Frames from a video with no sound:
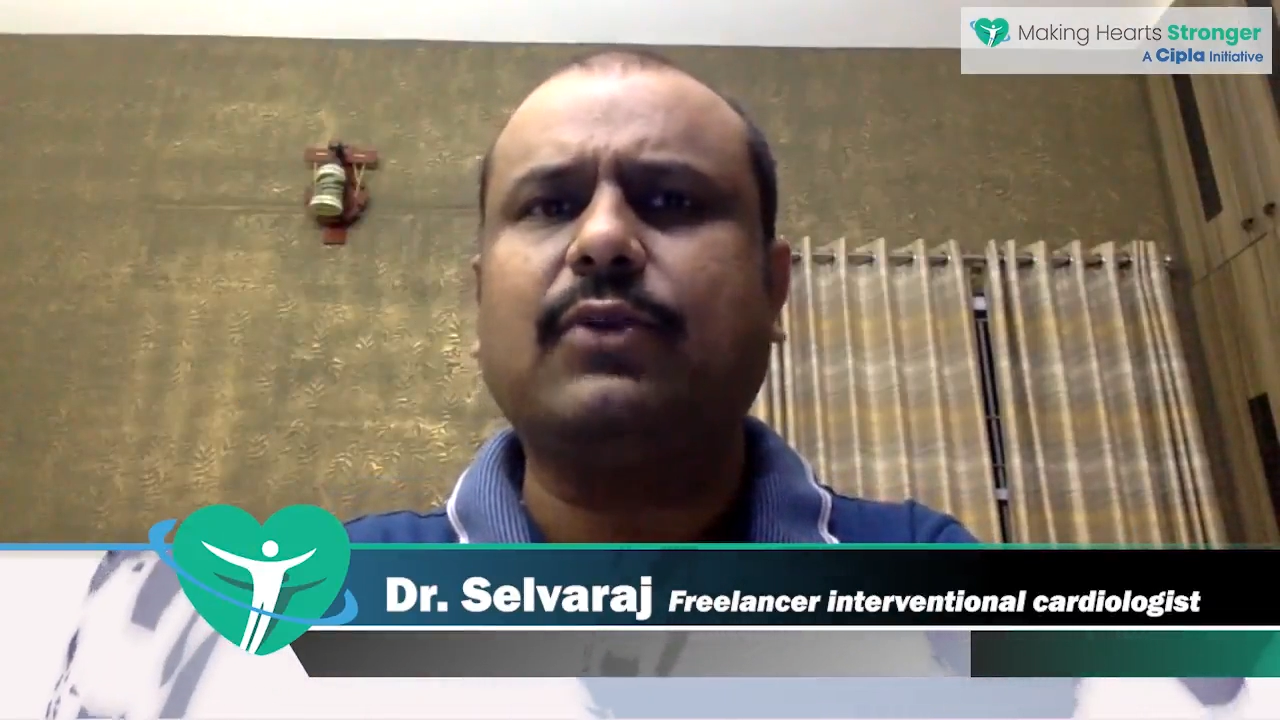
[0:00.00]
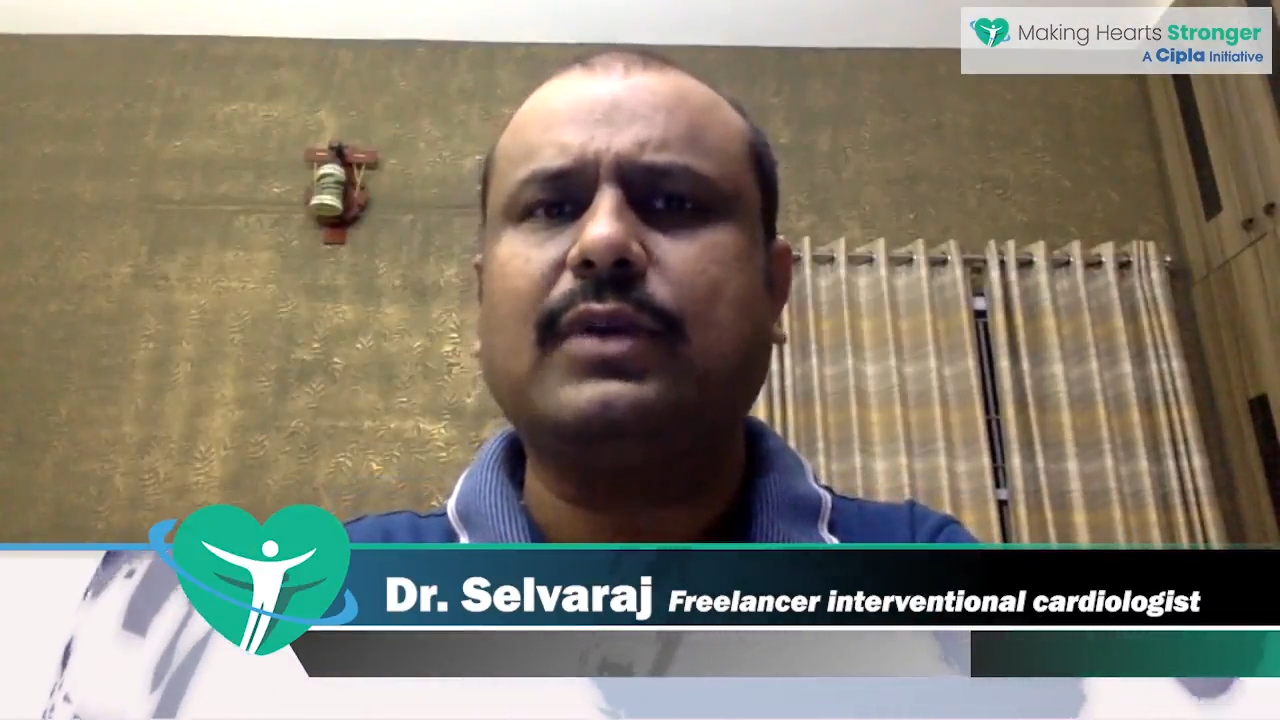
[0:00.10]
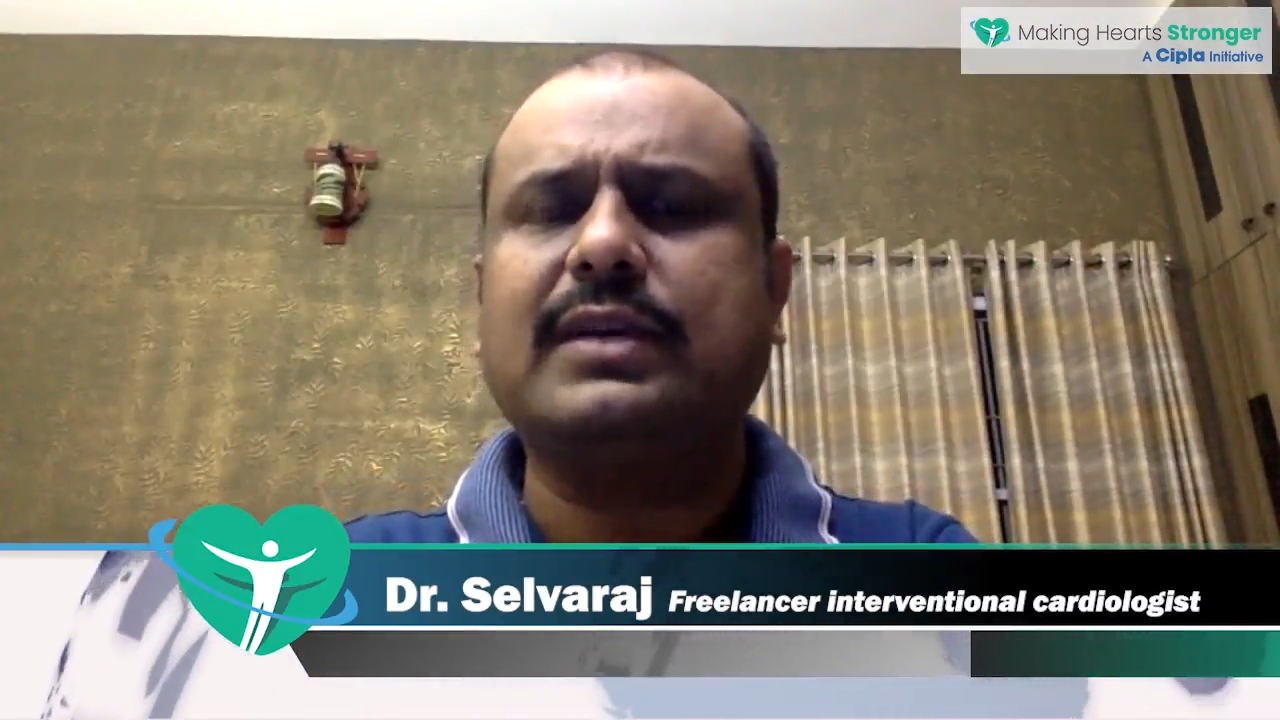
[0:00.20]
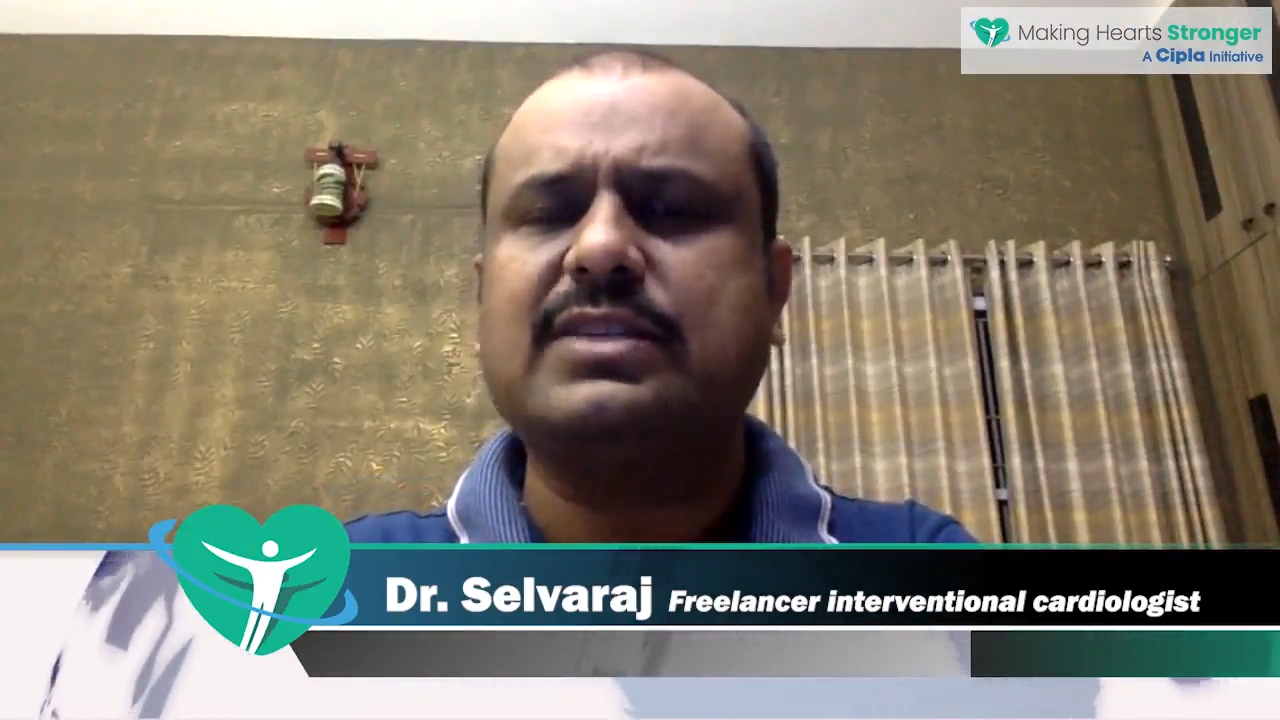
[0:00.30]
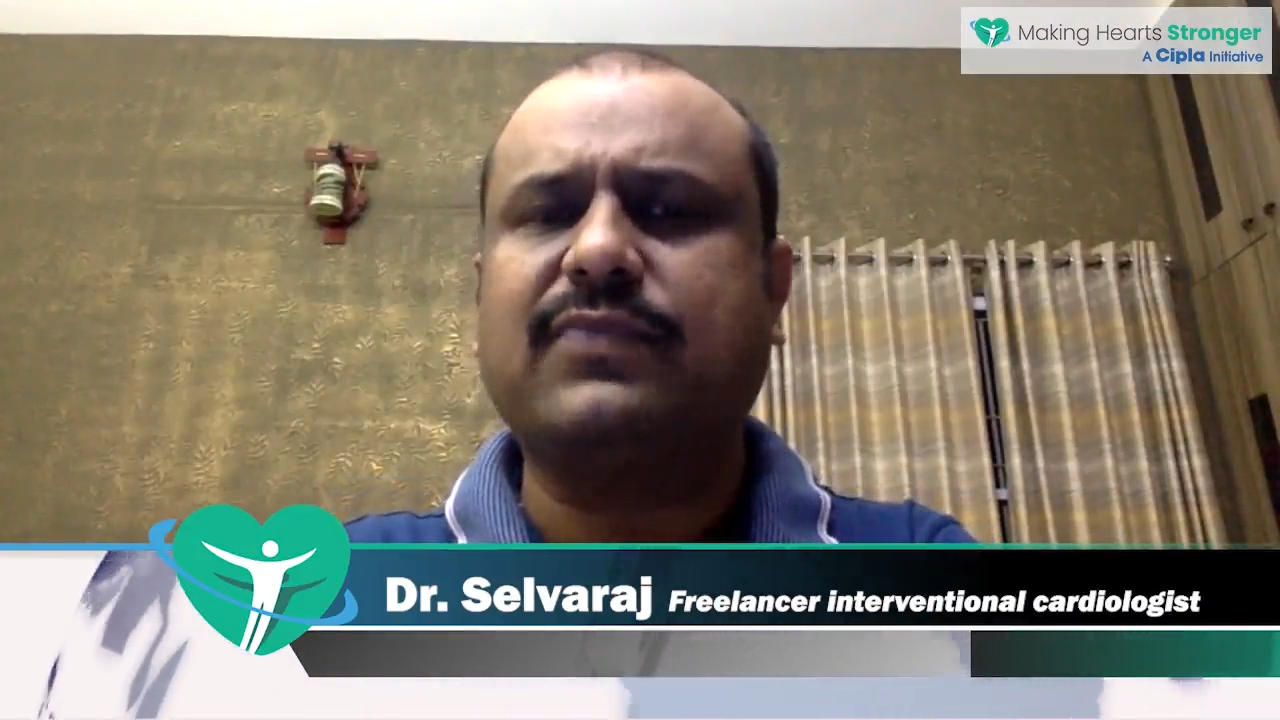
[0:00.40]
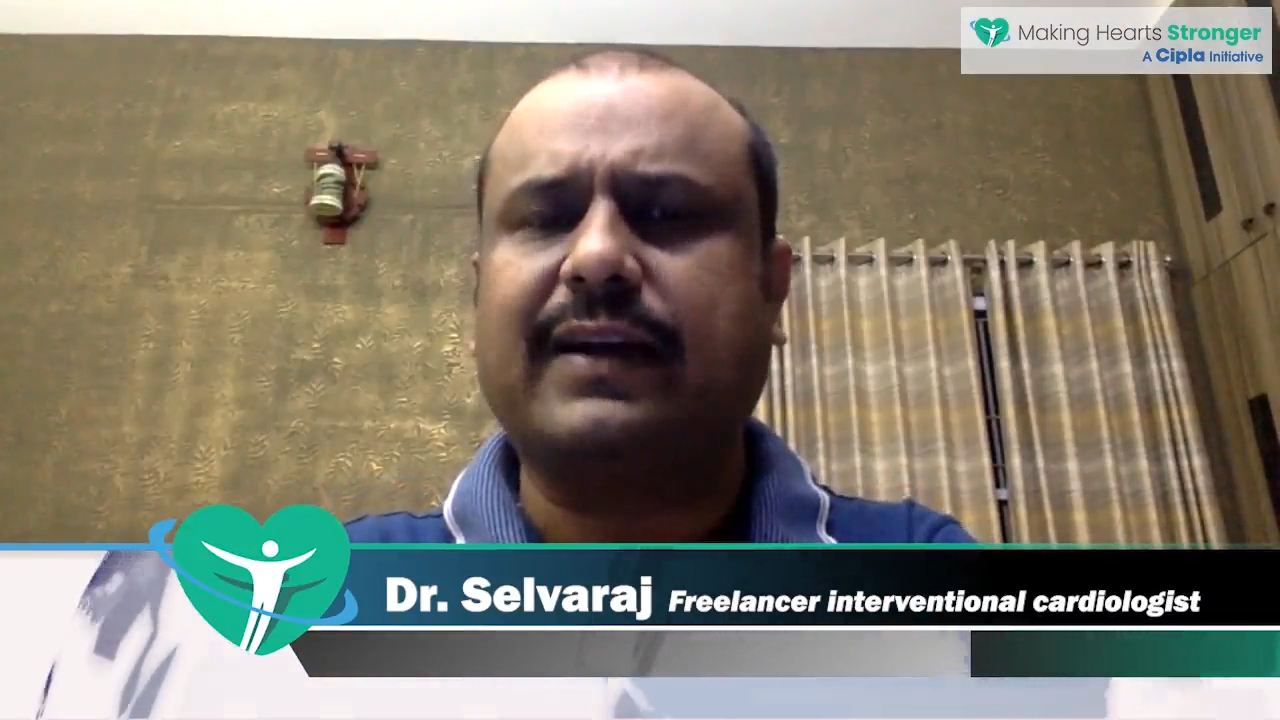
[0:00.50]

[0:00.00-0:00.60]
your risk